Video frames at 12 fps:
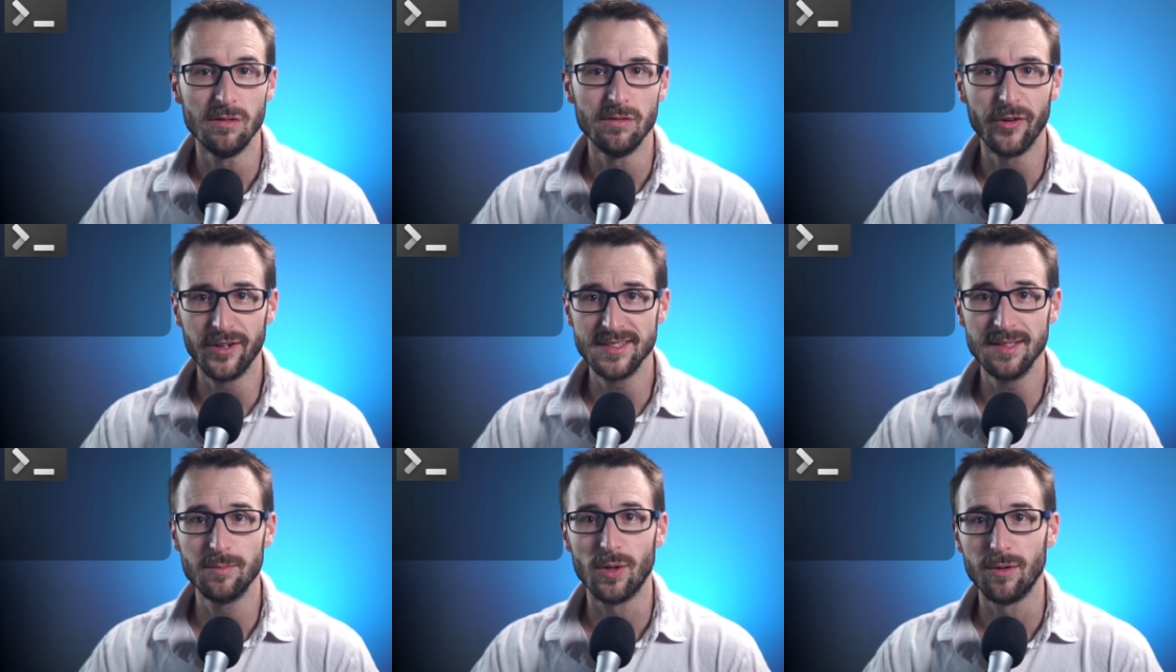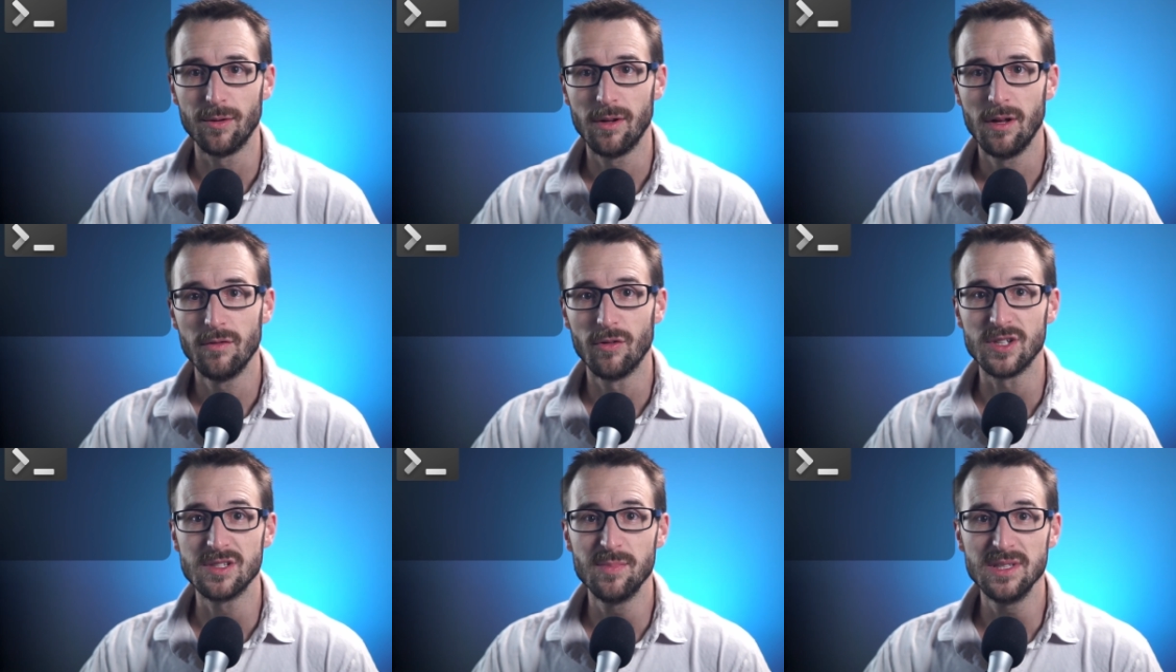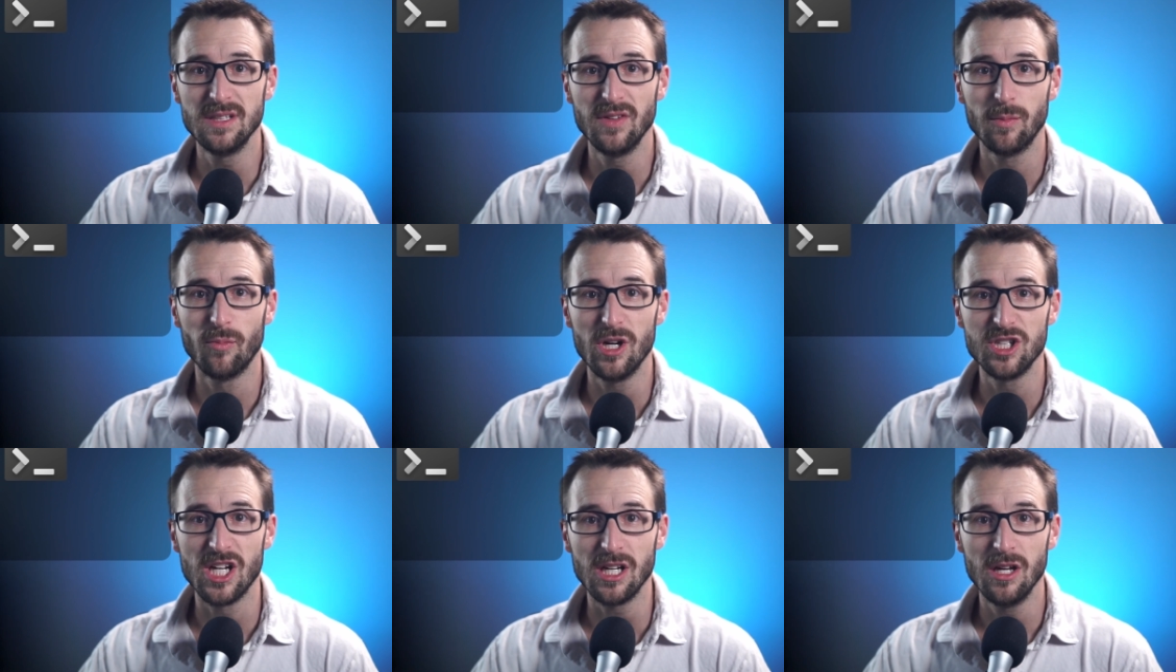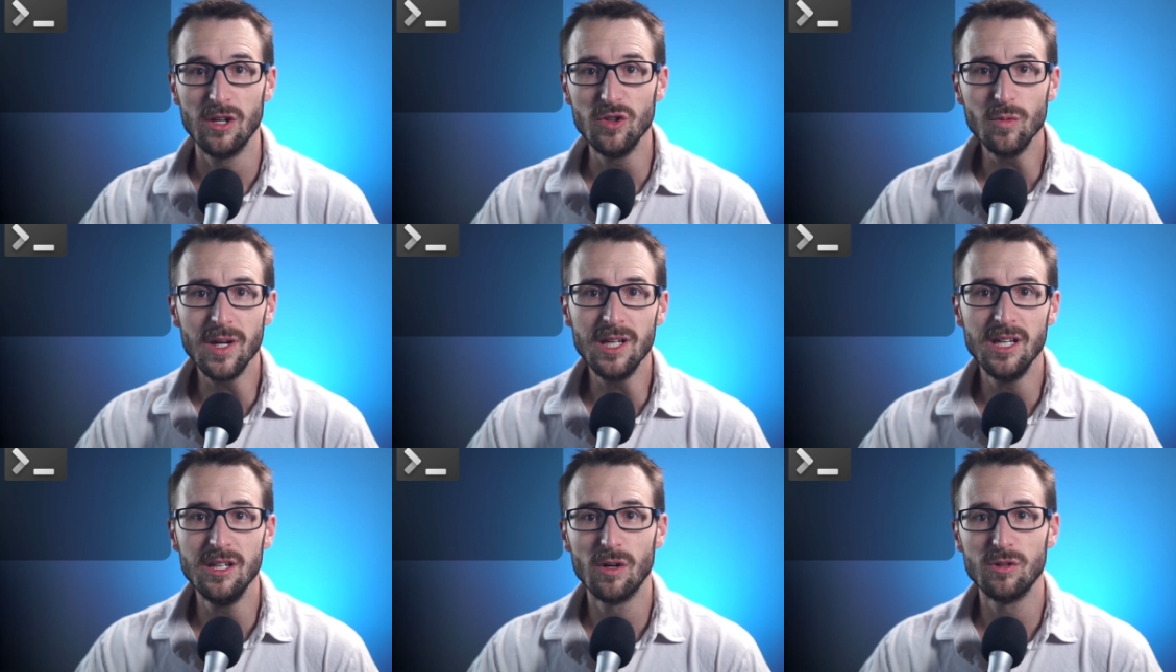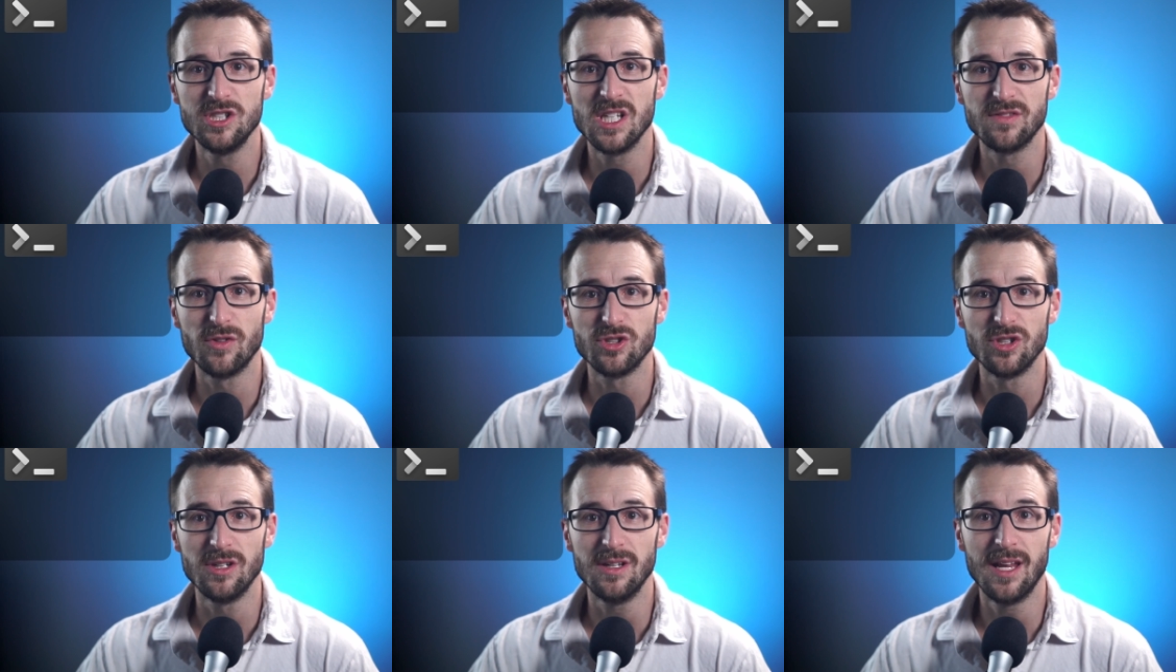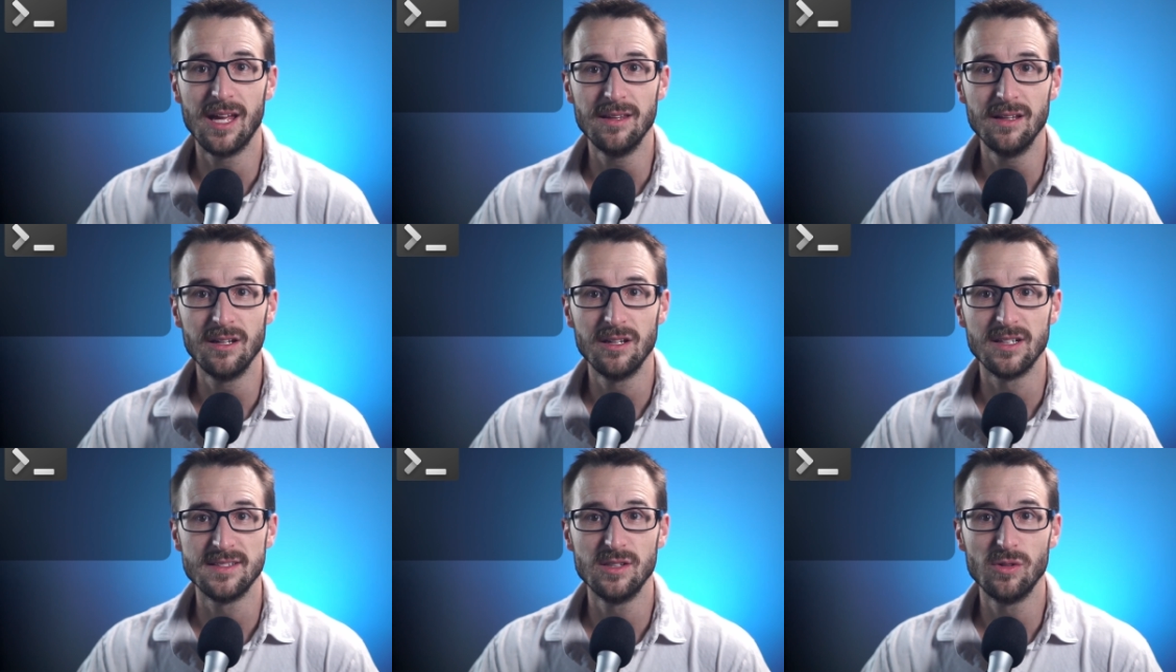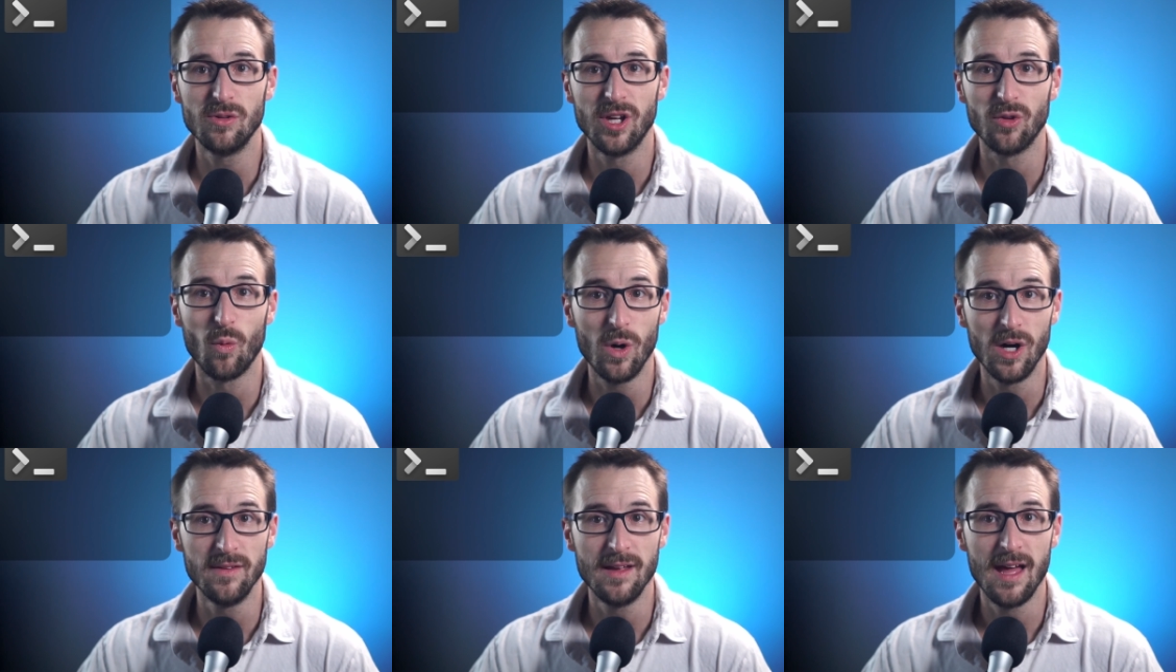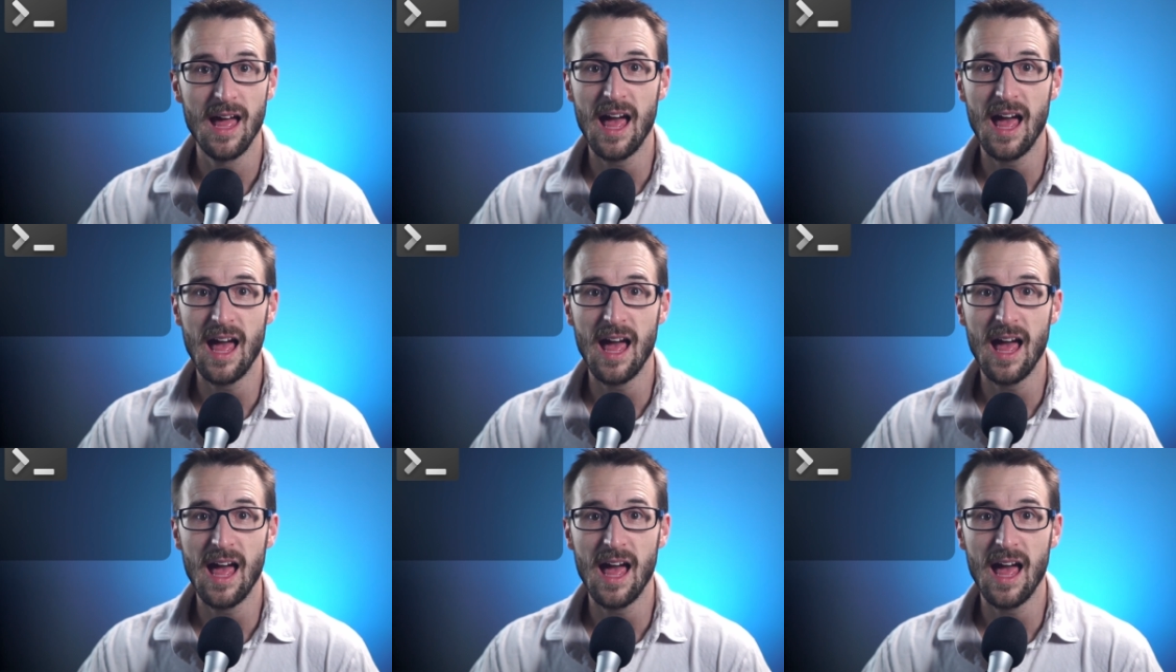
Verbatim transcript: For example, for a specific project, you may need Node.js version ten point zero point one,